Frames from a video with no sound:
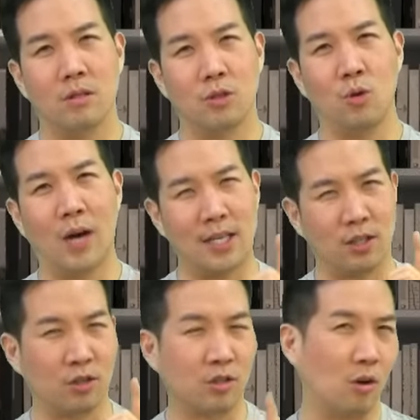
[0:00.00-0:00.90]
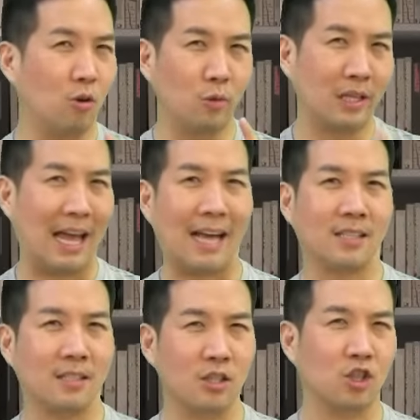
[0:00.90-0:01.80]
you guys are so
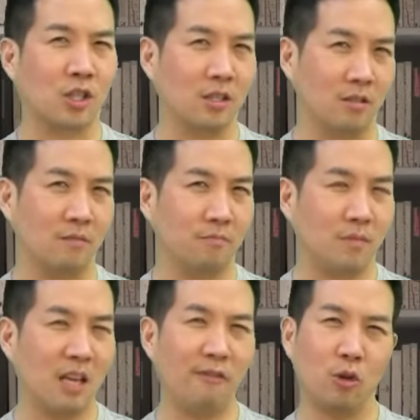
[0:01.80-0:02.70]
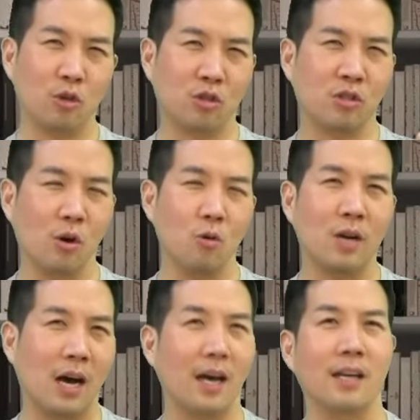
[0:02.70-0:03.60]
relaxed and chill, even though you're so
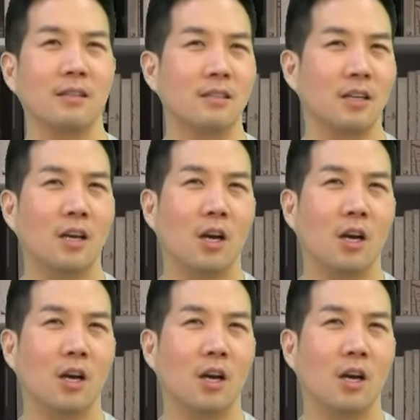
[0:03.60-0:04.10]
kind,